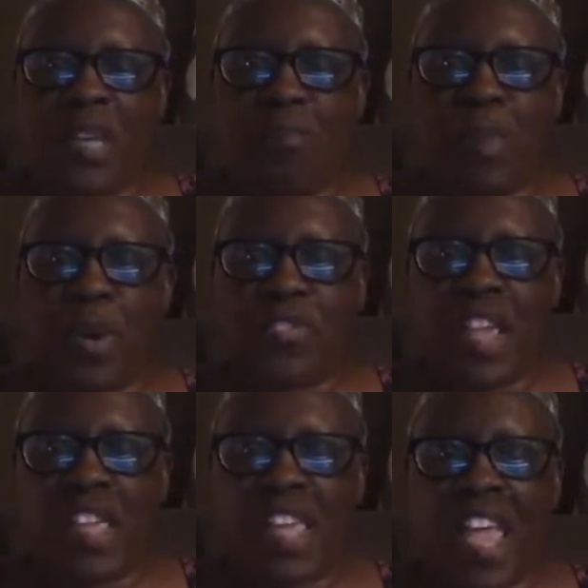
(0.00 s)
some
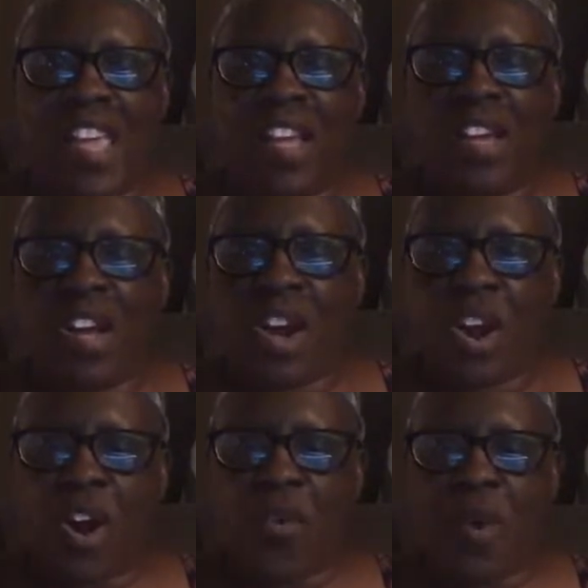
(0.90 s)
birthday cake
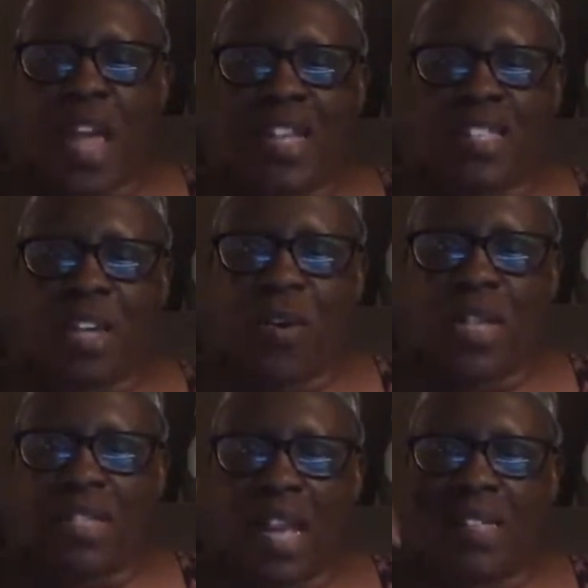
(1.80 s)
her way. So
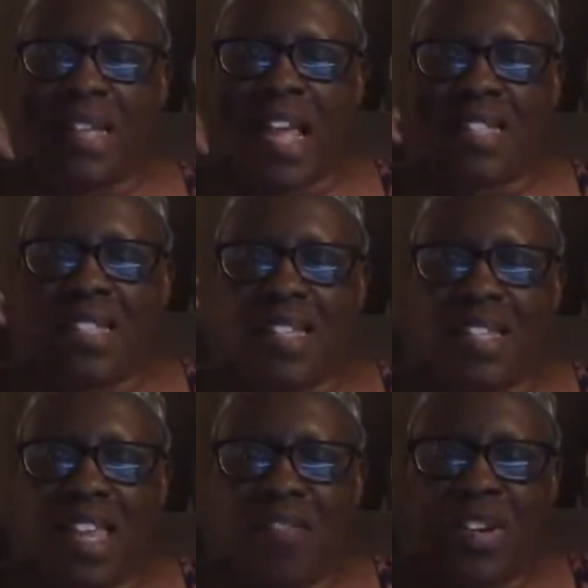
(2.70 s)
is our dancing
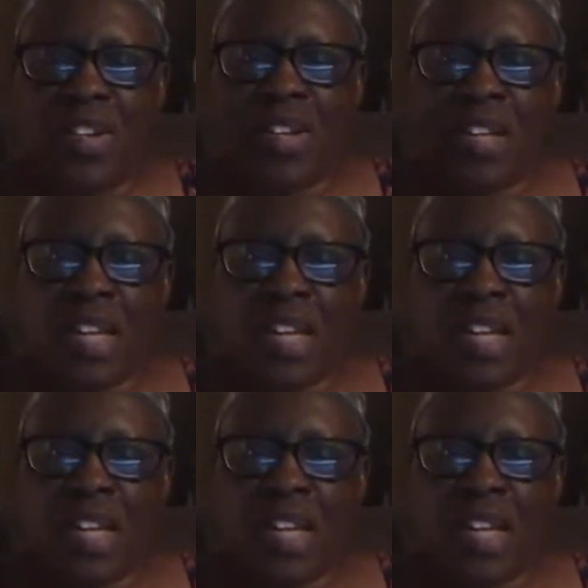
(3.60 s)
diva.